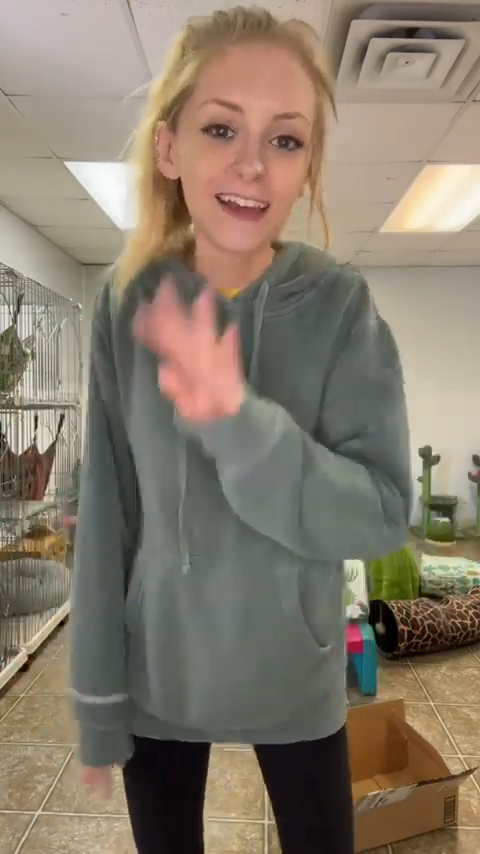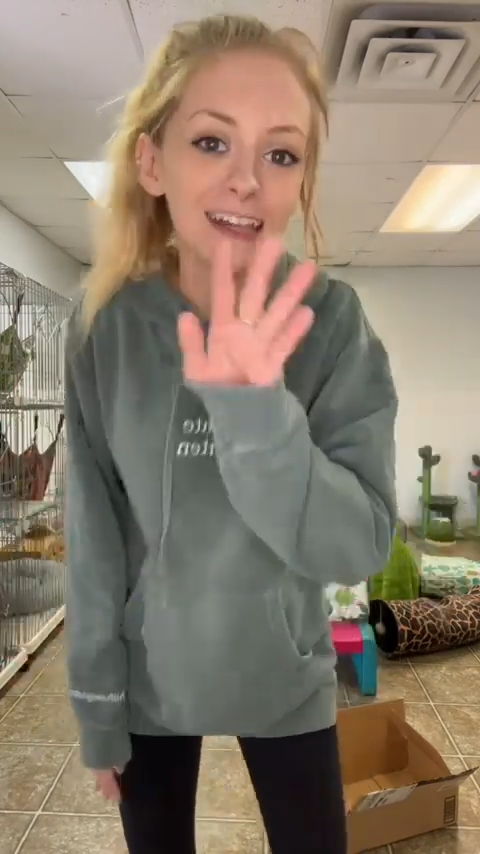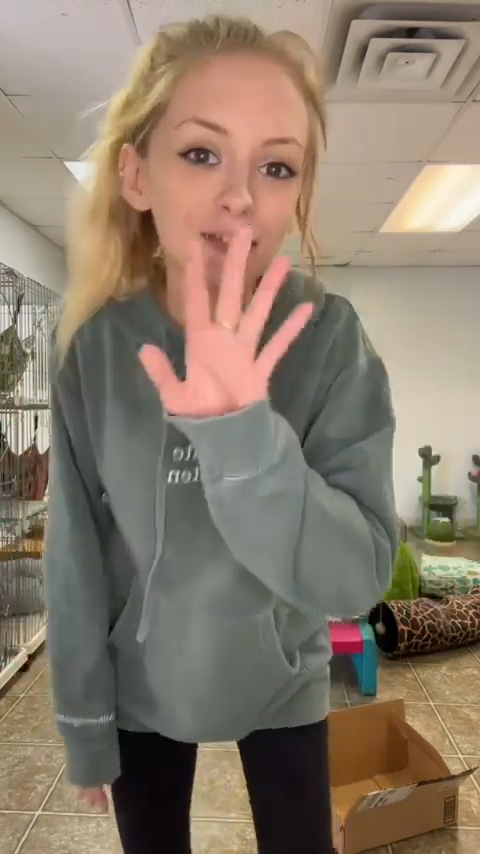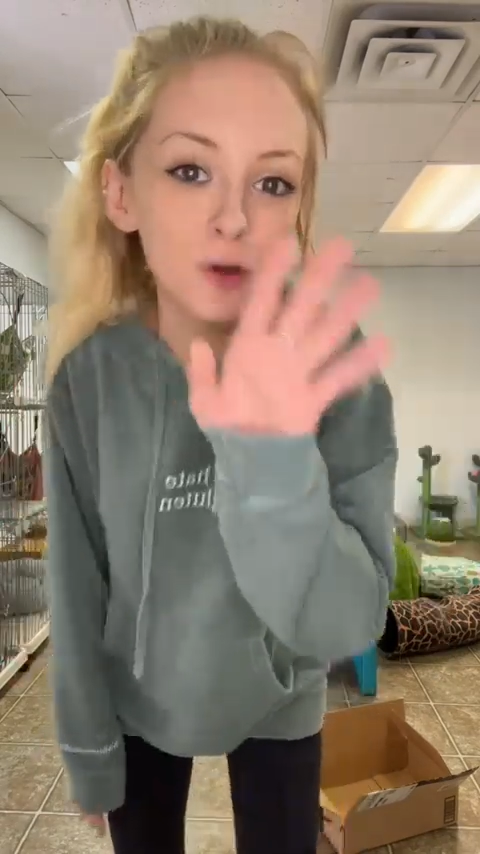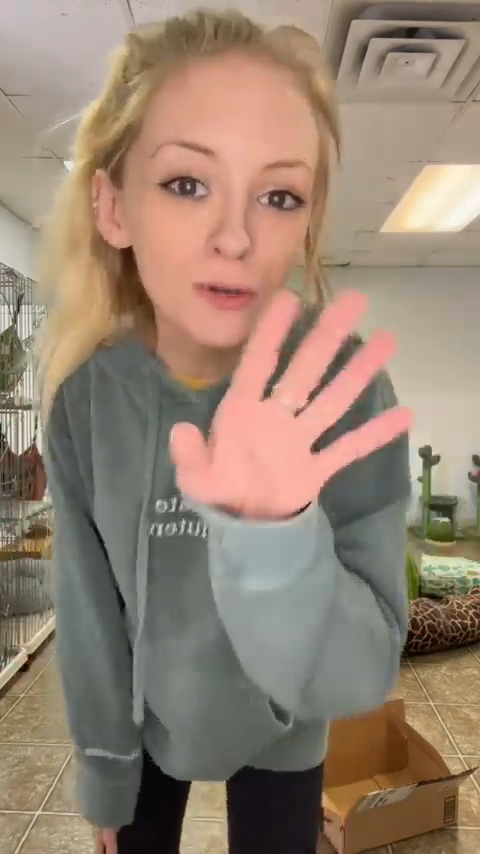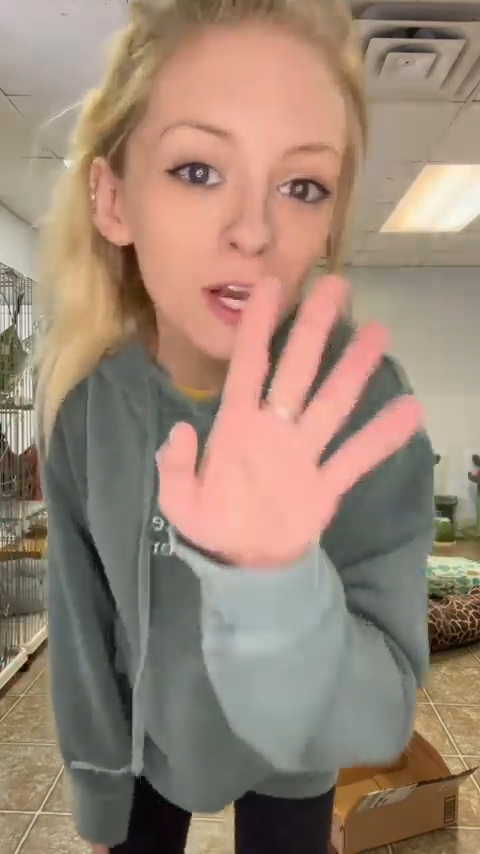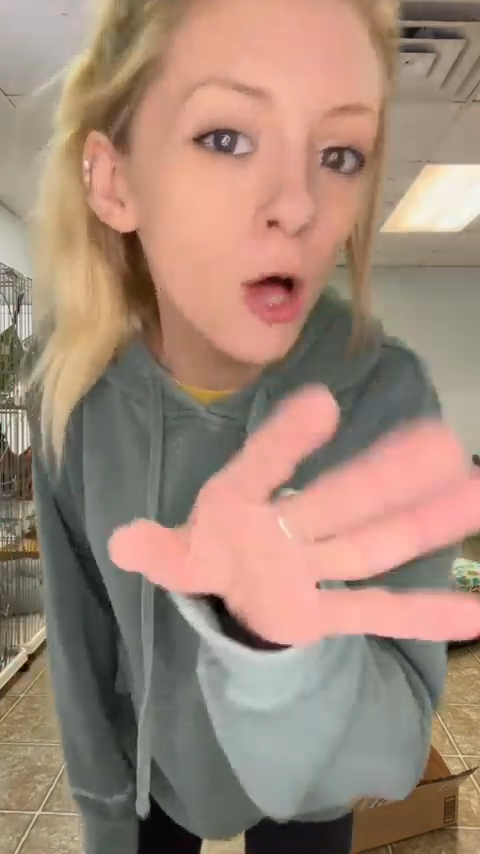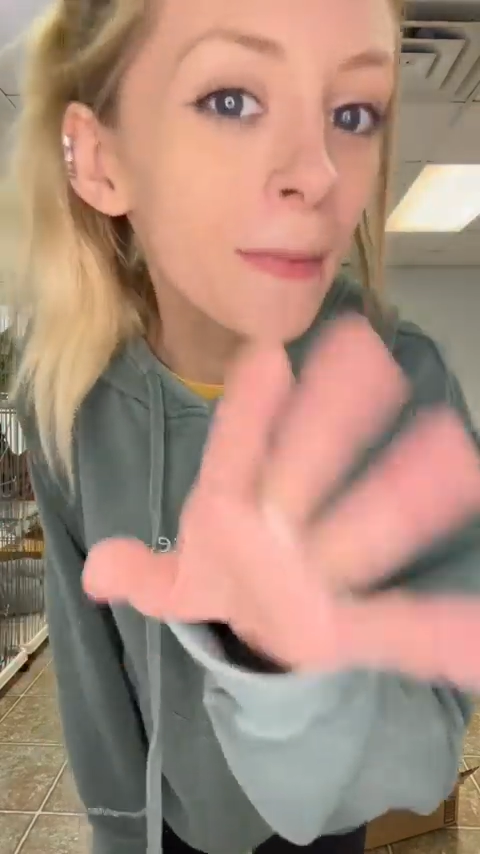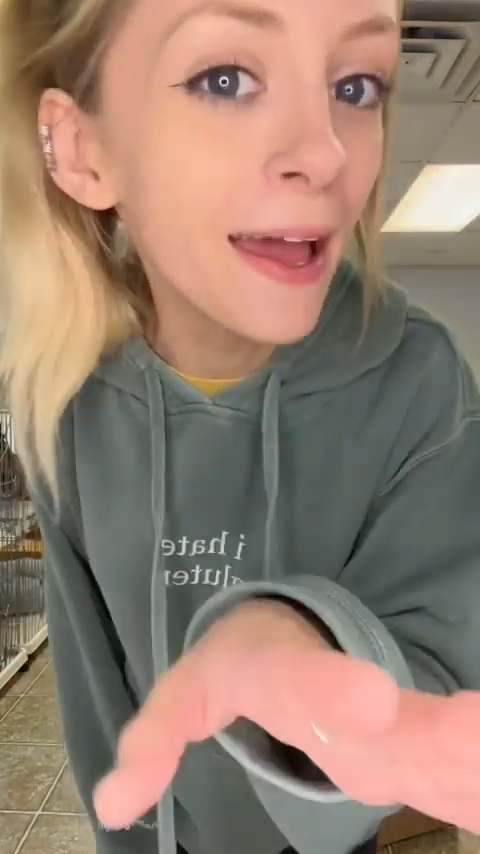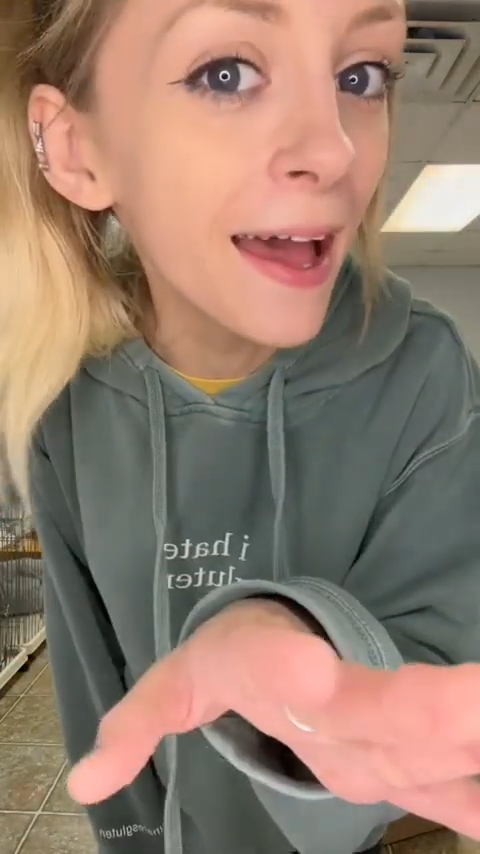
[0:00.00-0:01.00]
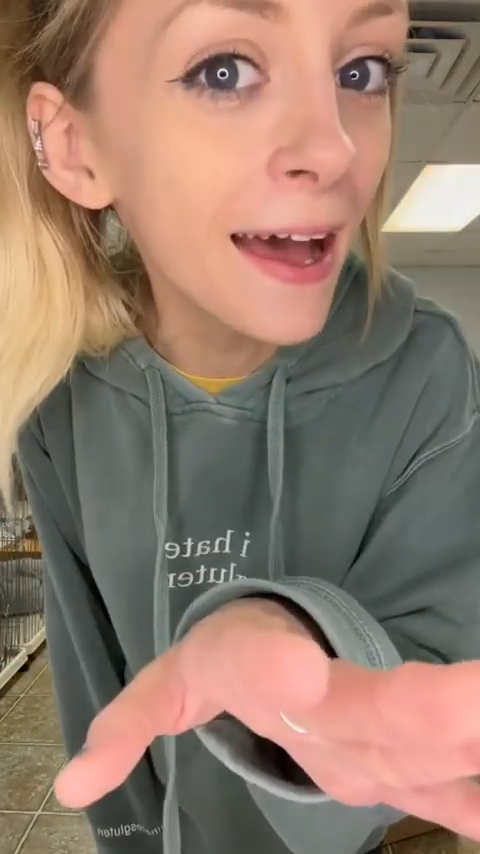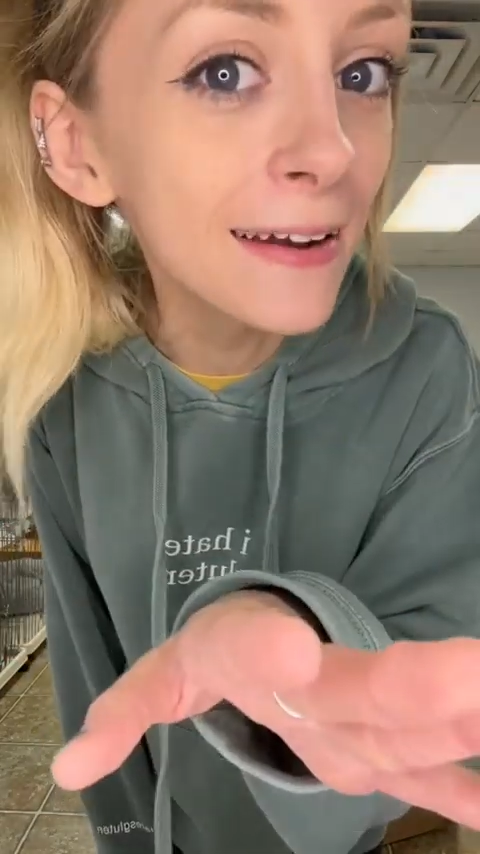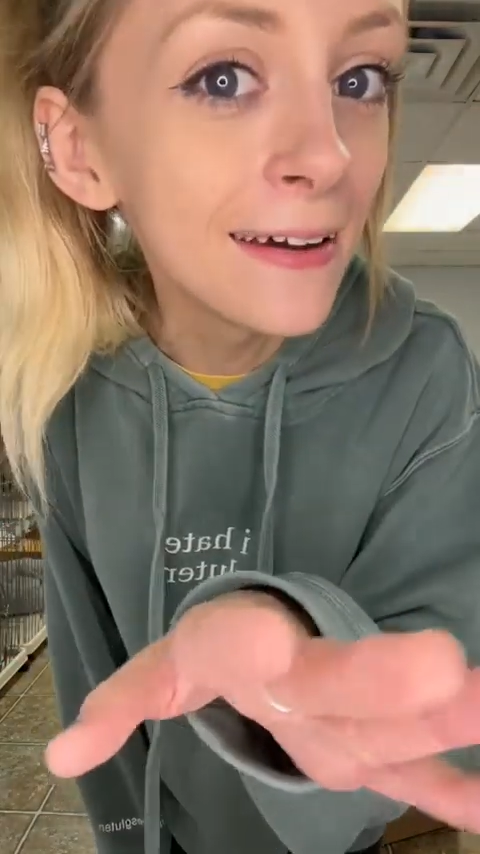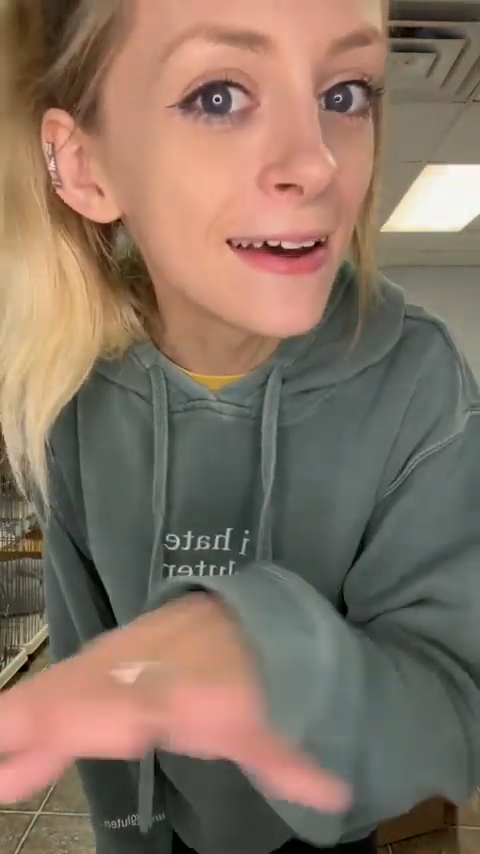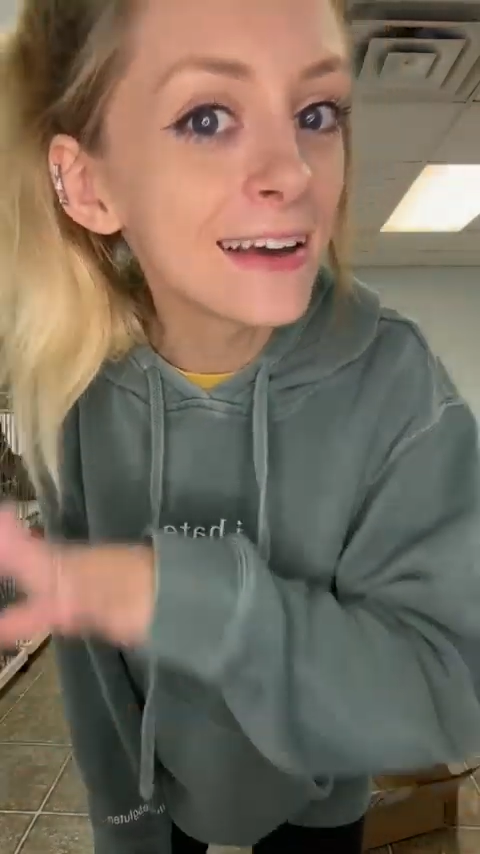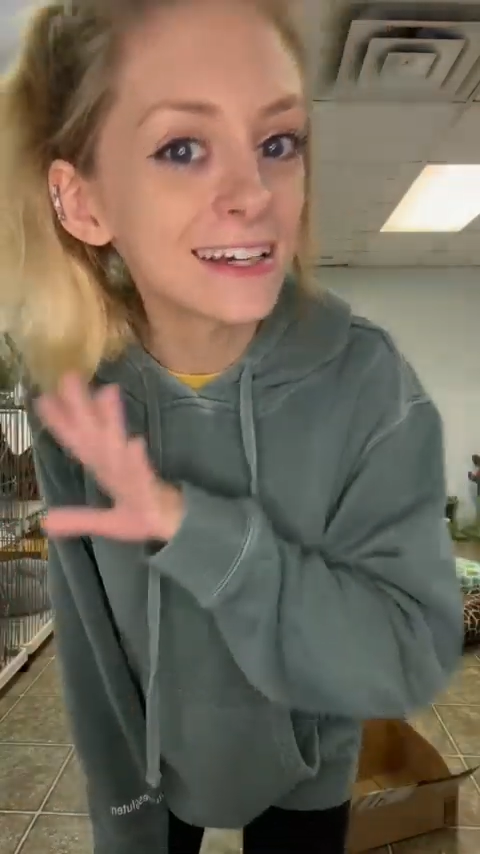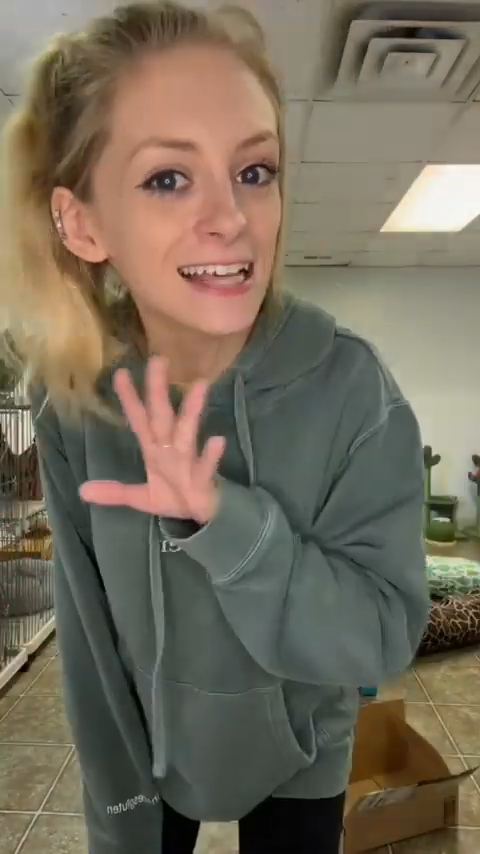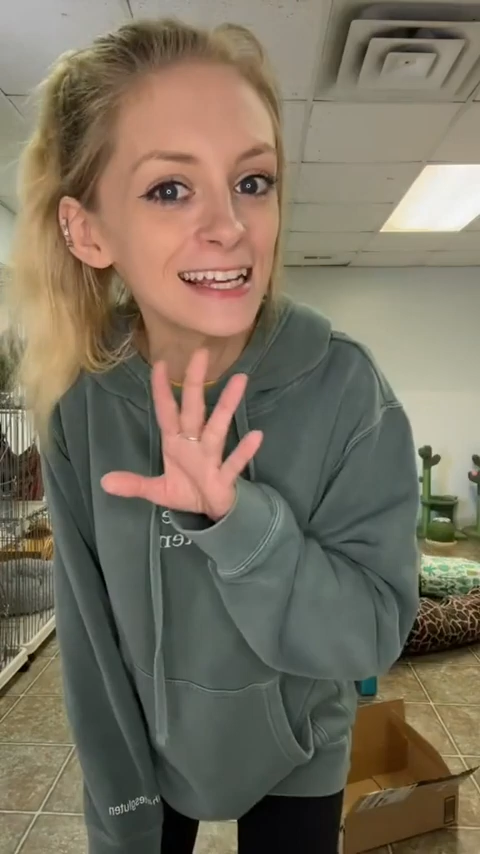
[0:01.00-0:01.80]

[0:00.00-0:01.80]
Now don't get all mad, because